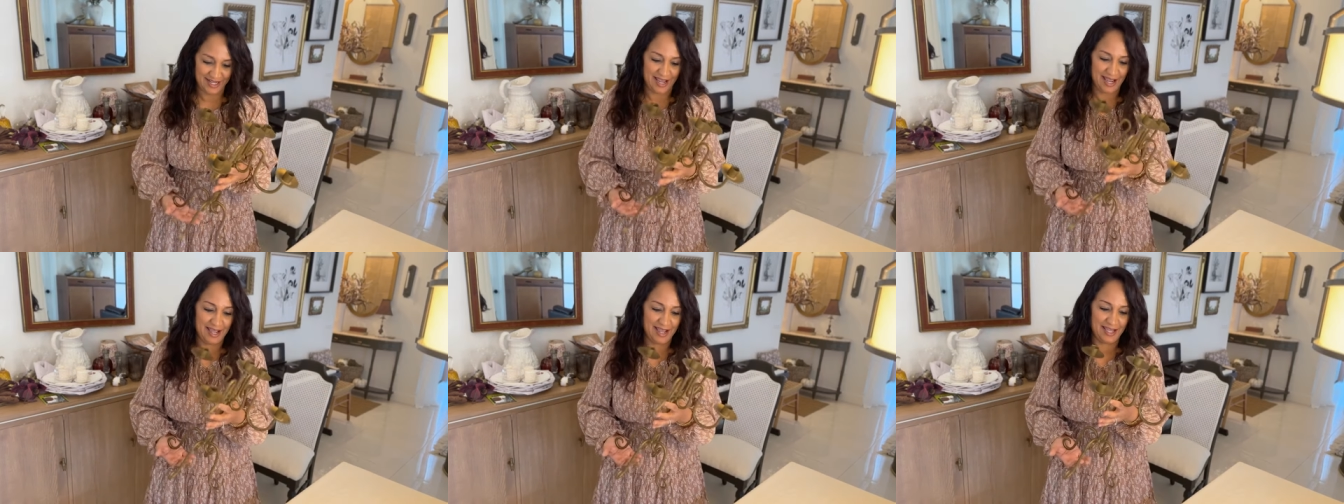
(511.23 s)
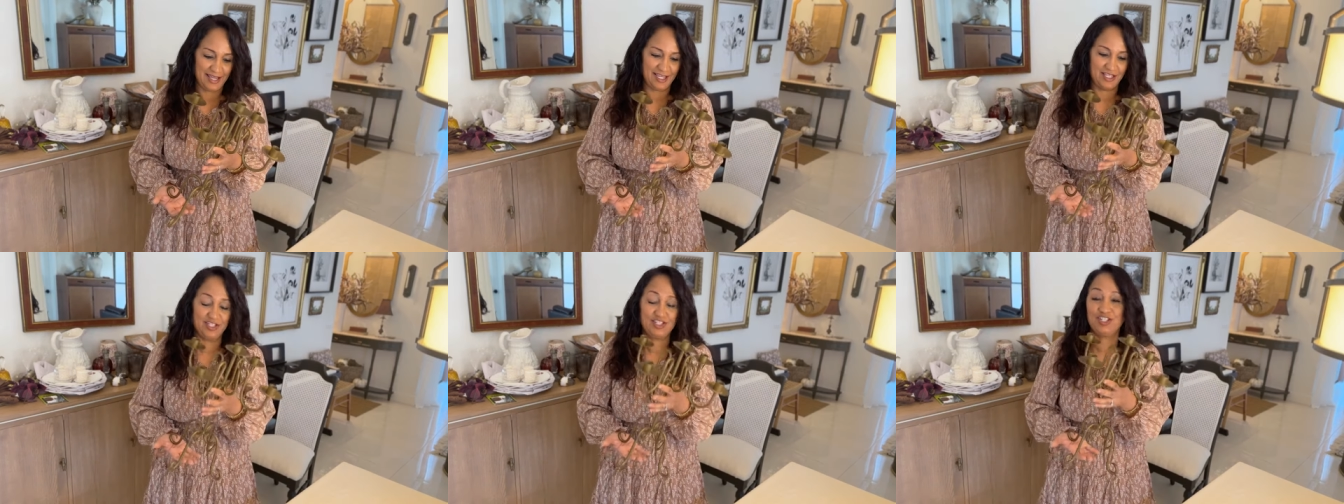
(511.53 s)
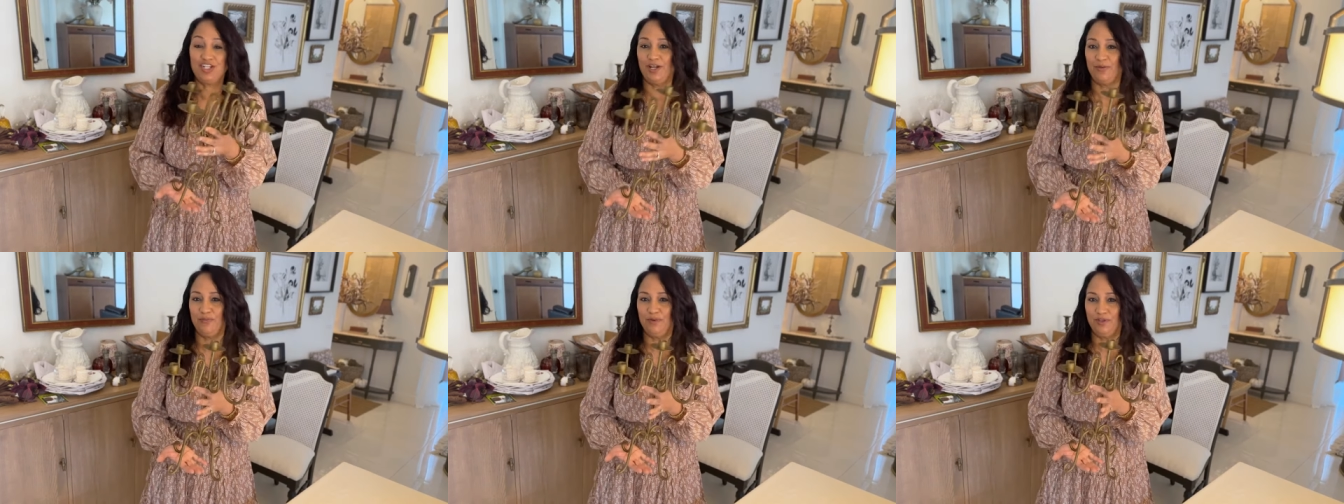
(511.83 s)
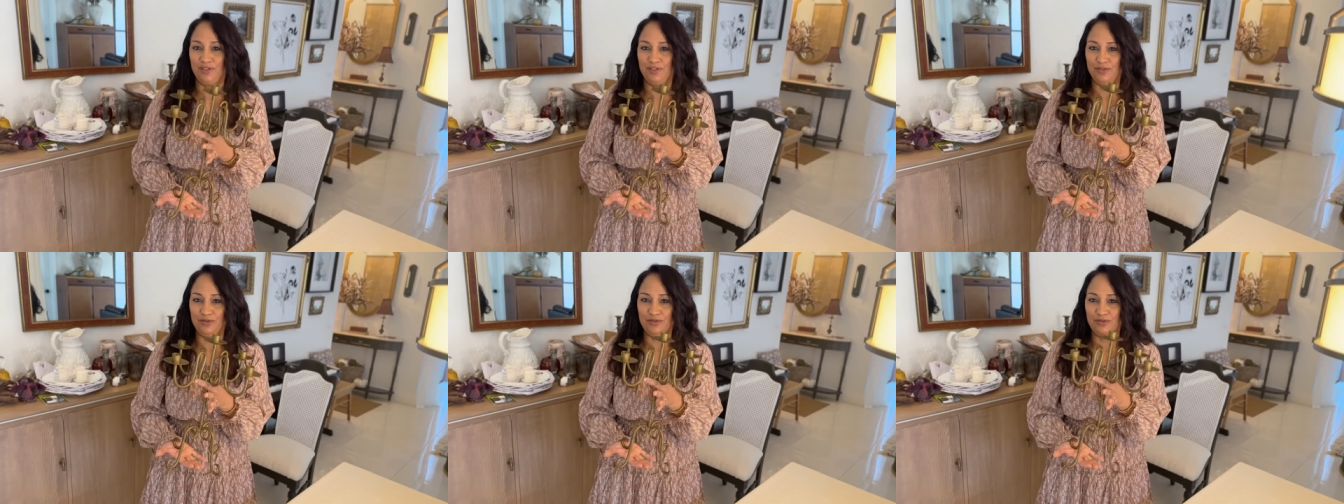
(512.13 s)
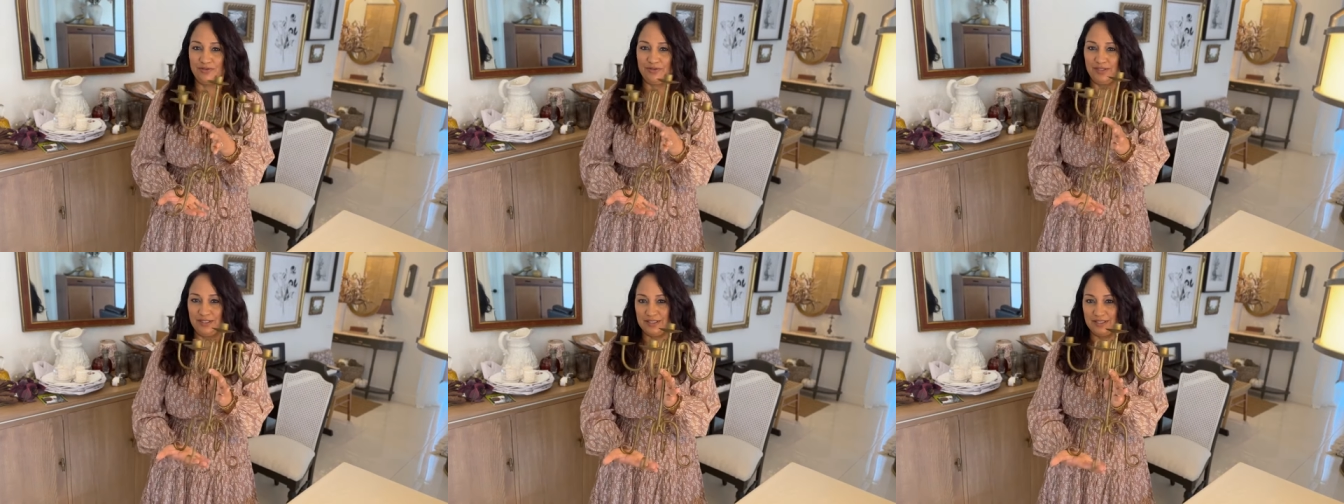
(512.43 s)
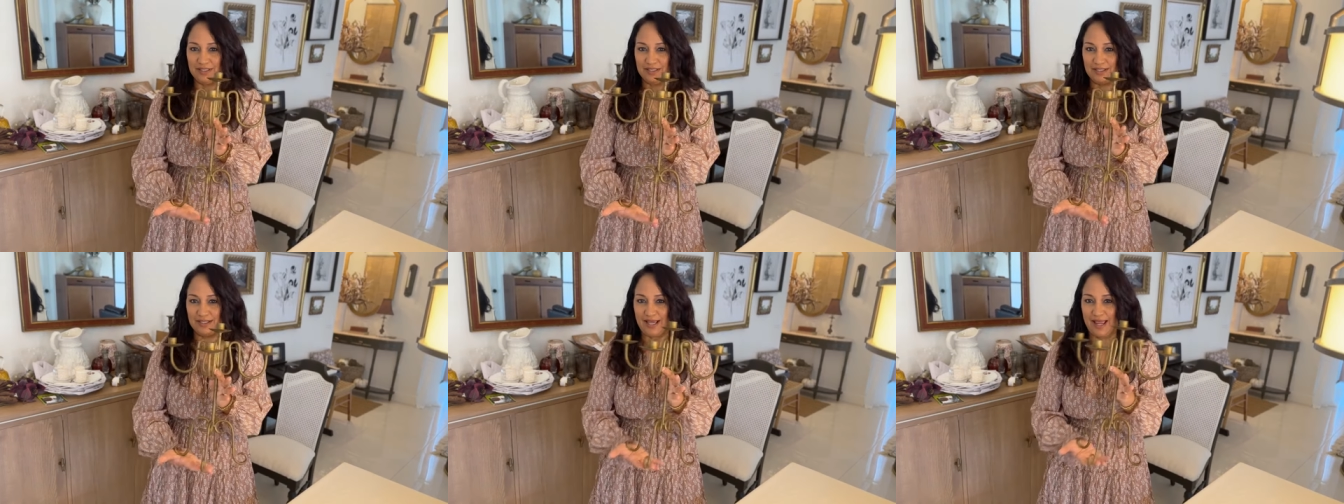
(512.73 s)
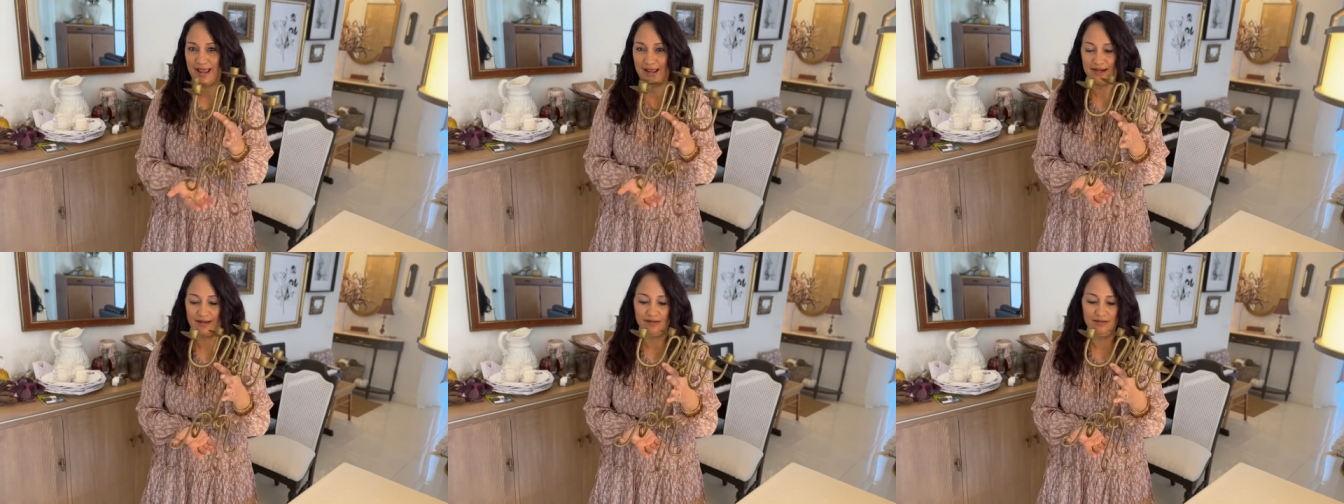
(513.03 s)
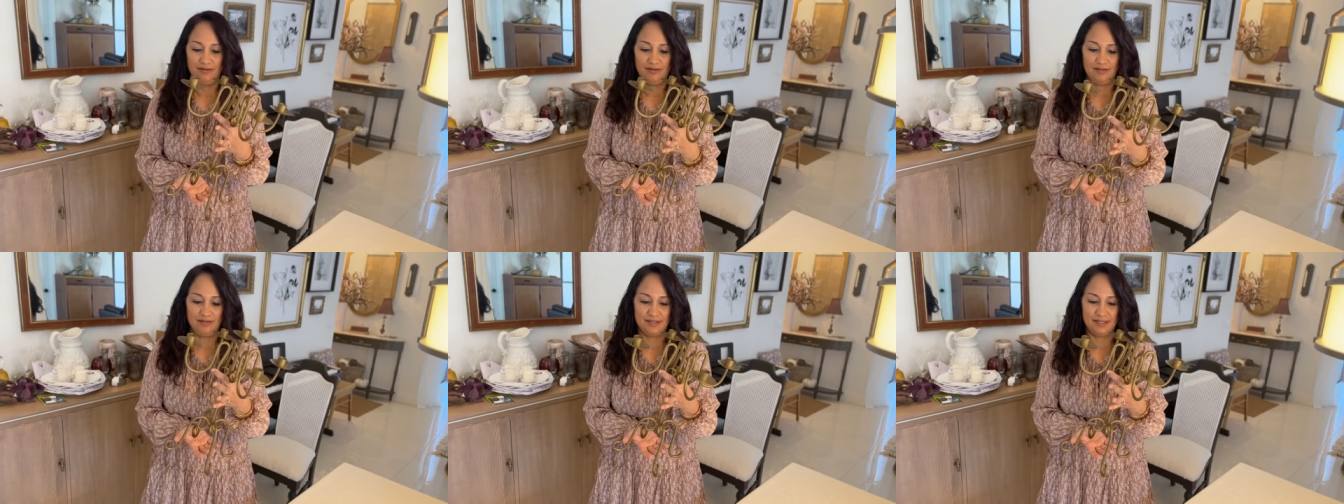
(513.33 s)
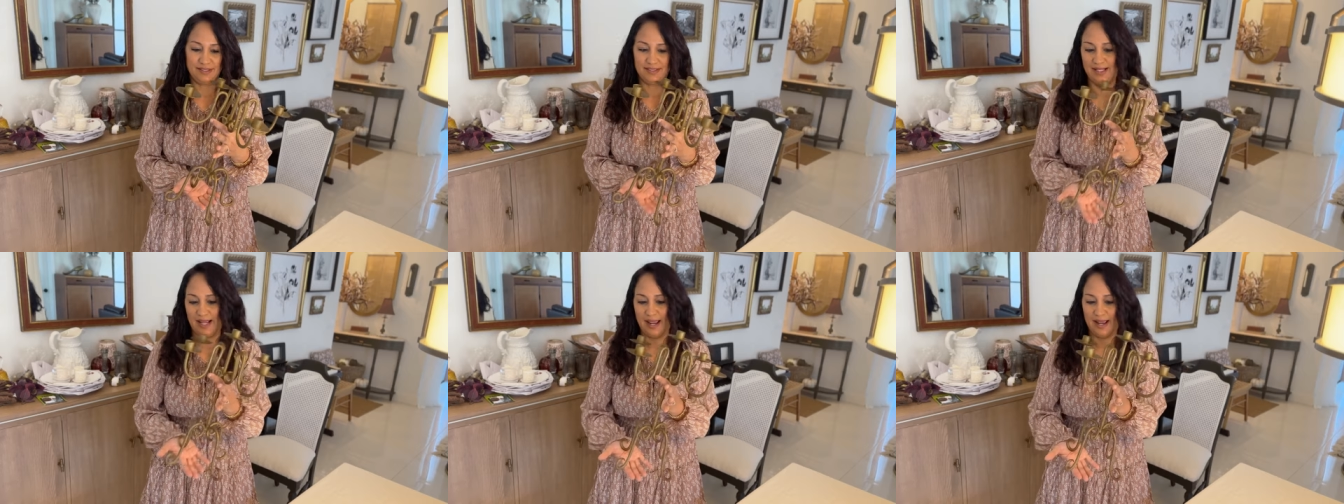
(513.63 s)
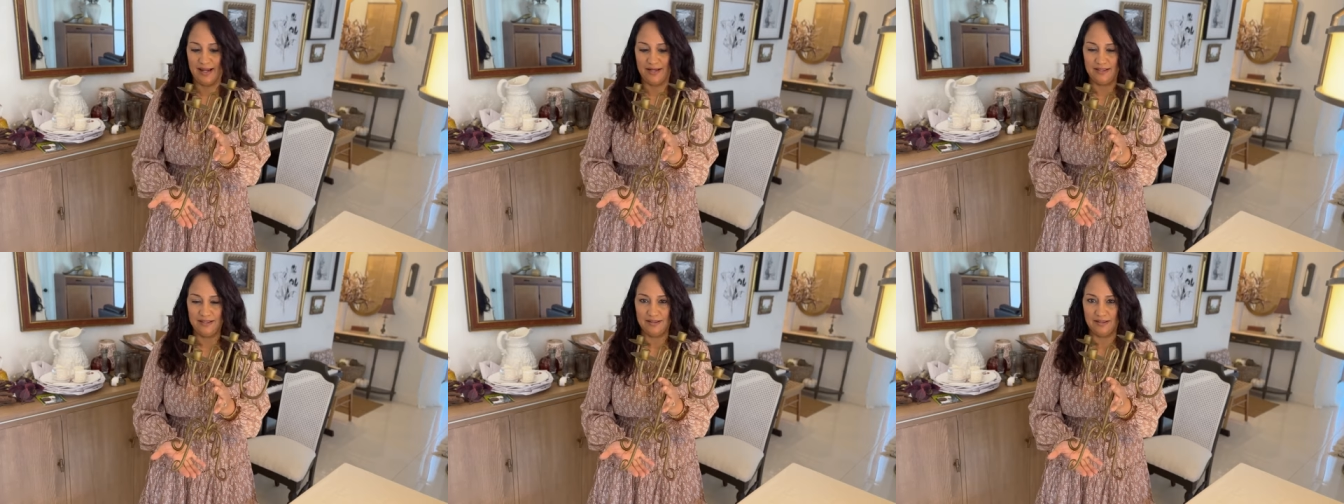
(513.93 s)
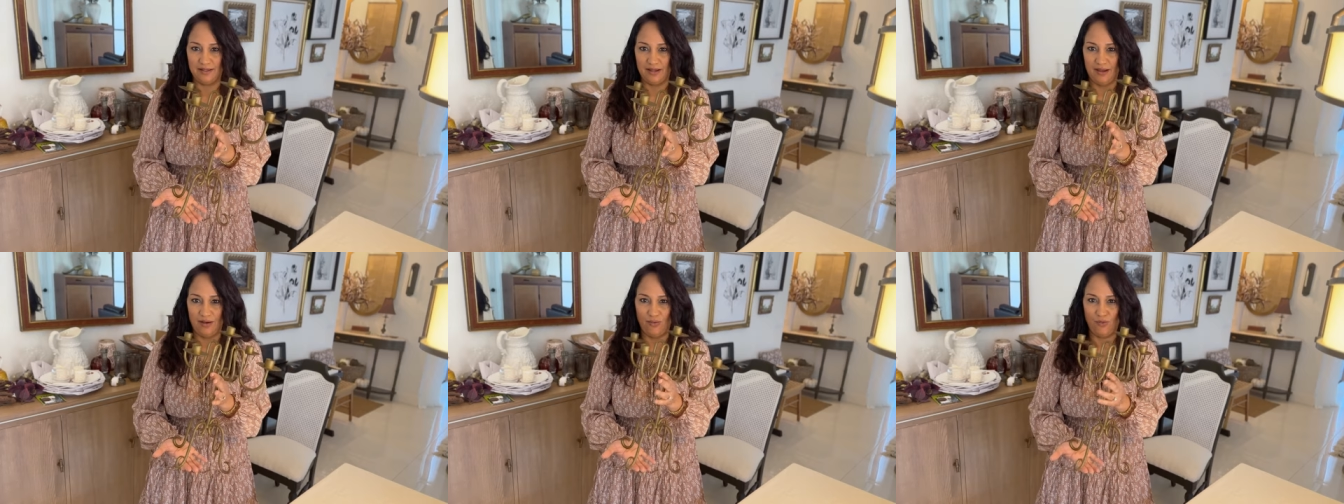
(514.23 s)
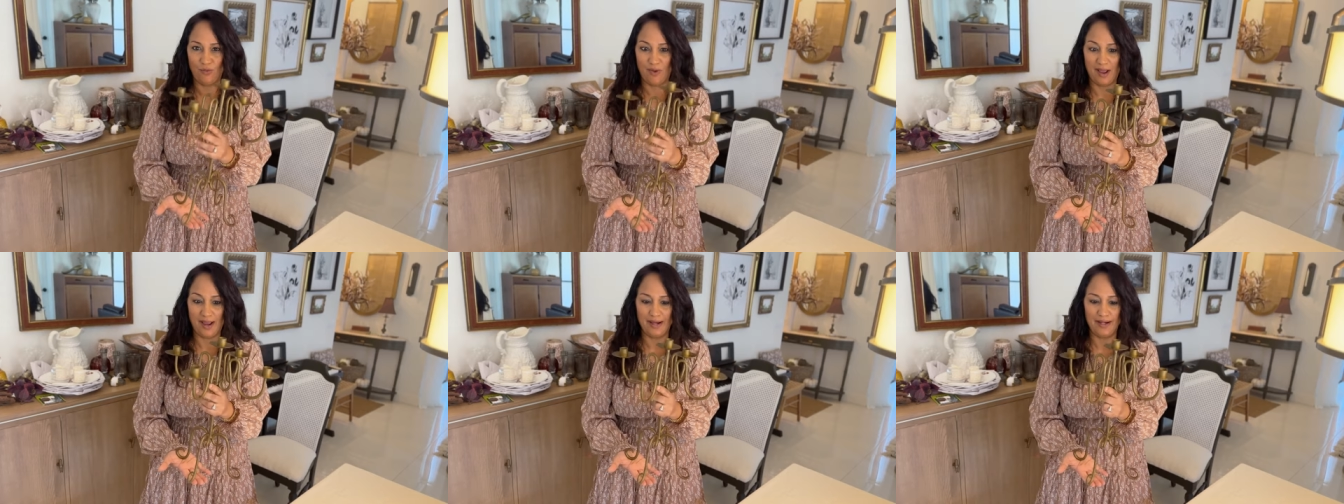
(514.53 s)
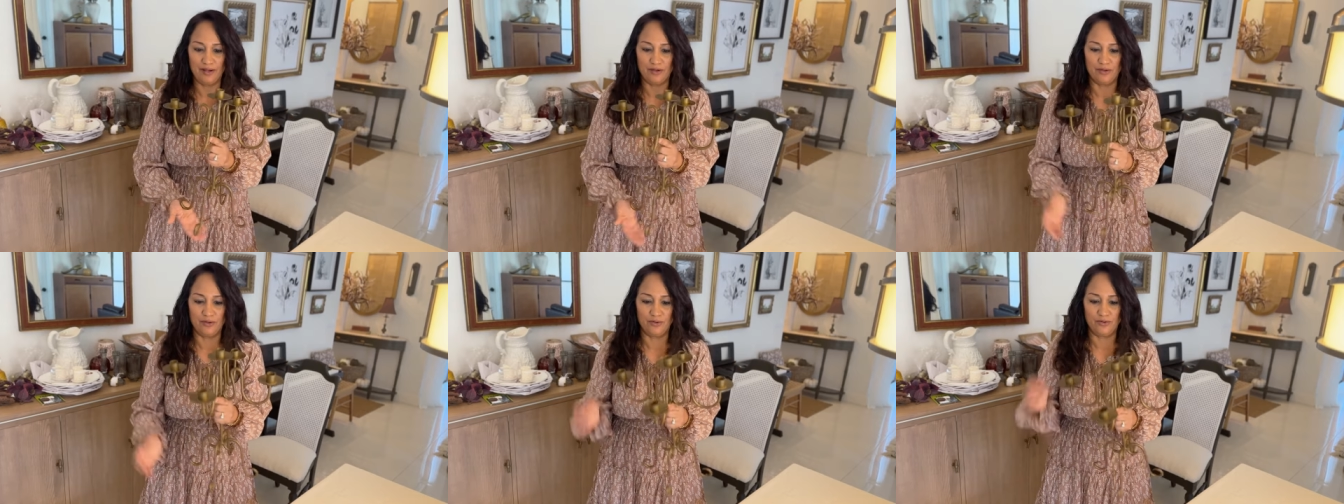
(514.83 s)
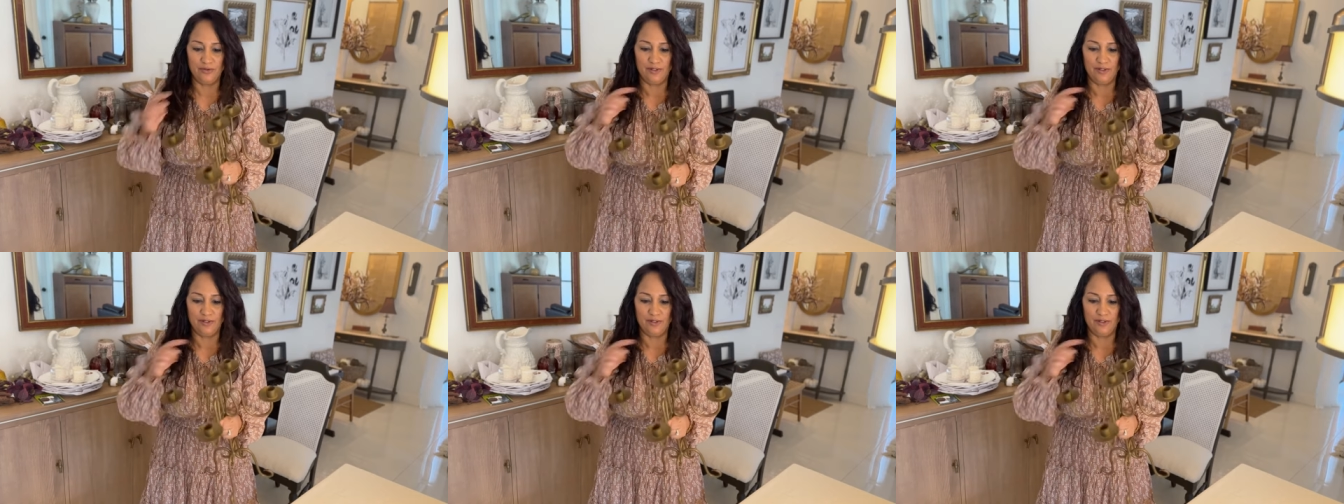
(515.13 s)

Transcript: I shared with you this candle stand a while ago.